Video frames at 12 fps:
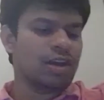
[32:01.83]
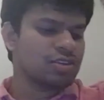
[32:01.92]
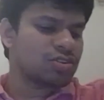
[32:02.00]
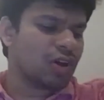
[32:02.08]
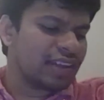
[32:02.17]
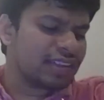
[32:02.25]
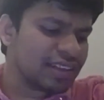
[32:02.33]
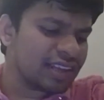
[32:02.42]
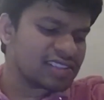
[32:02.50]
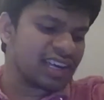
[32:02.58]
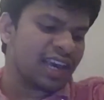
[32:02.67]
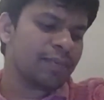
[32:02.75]
So I think the
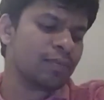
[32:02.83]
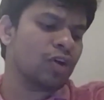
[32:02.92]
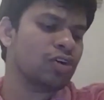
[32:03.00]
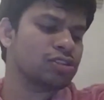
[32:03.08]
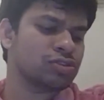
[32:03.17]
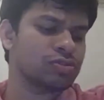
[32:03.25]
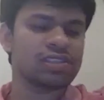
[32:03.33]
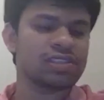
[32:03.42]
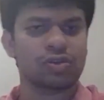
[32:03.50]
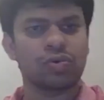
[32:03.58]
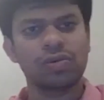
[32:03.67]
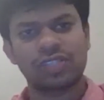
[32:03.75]
same goes to the
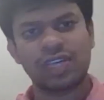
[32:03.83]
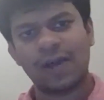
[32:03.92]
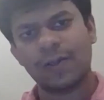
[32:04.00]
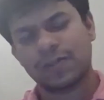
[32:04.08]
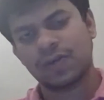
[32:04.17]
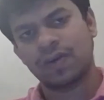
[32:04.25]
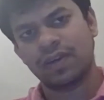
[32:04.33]
schools also.